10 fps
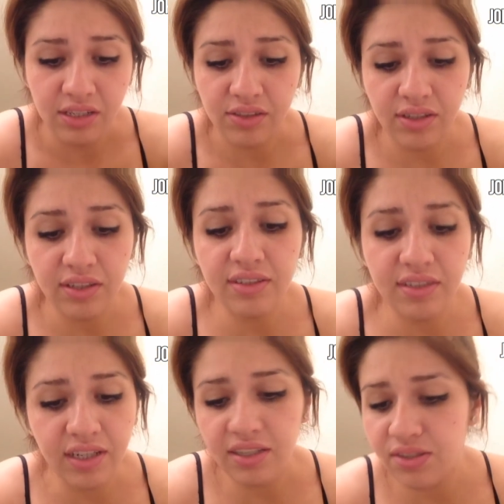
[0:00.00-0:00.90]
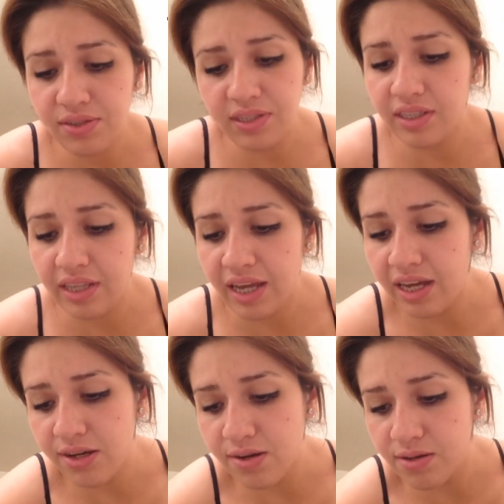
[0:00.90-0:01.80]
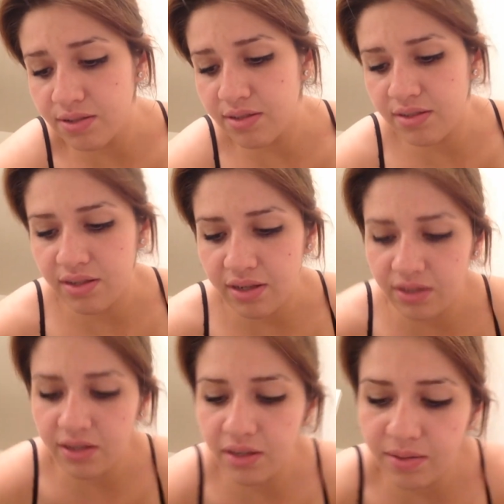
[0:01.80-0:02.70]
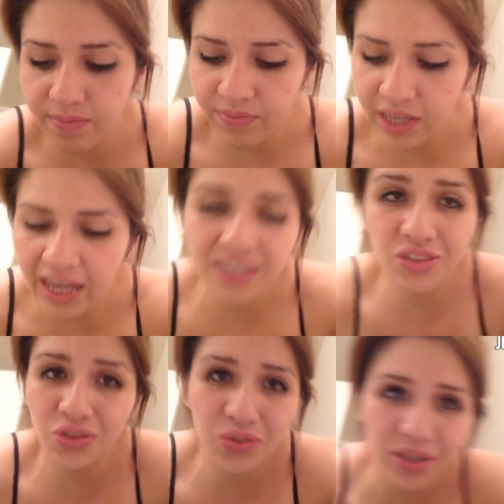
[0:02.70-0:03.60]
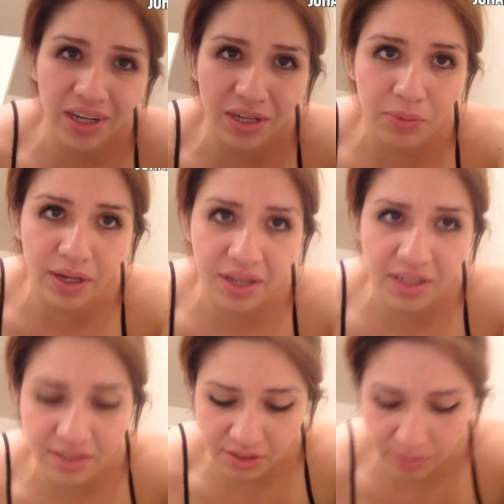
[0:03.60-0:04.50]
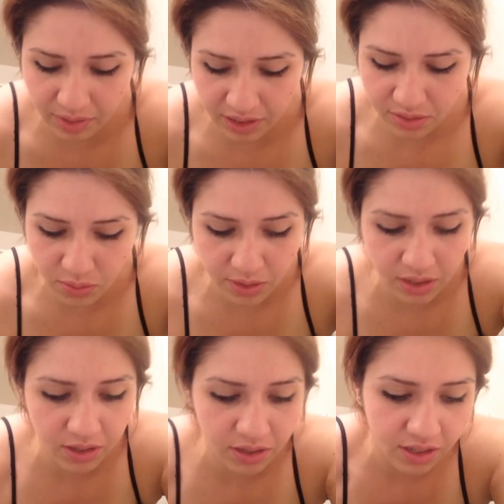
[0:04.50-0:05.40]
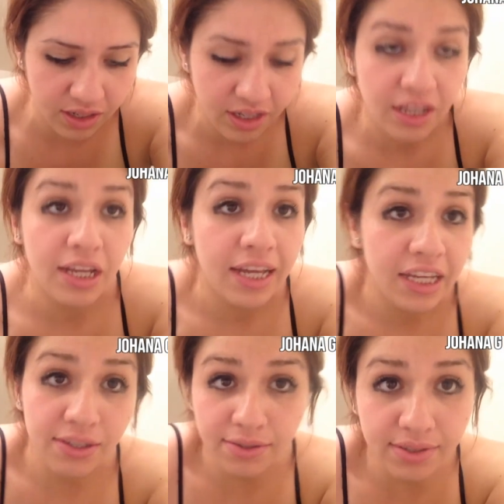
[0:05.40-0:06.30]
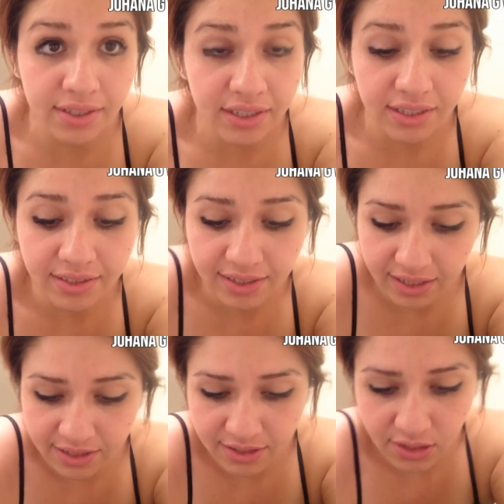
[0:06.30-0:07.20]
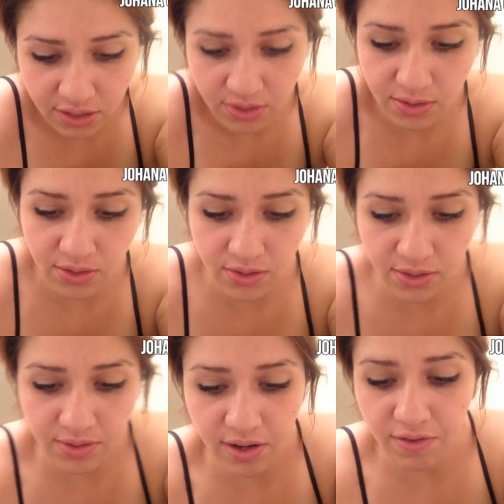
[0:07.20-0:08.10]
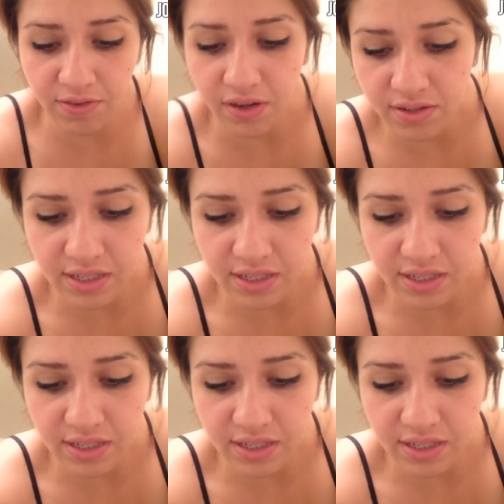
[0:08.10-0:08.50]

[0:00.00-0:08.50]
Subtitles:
So I decided to clean the house. I had to do it anyway, so might as well use it as an excuse to not fall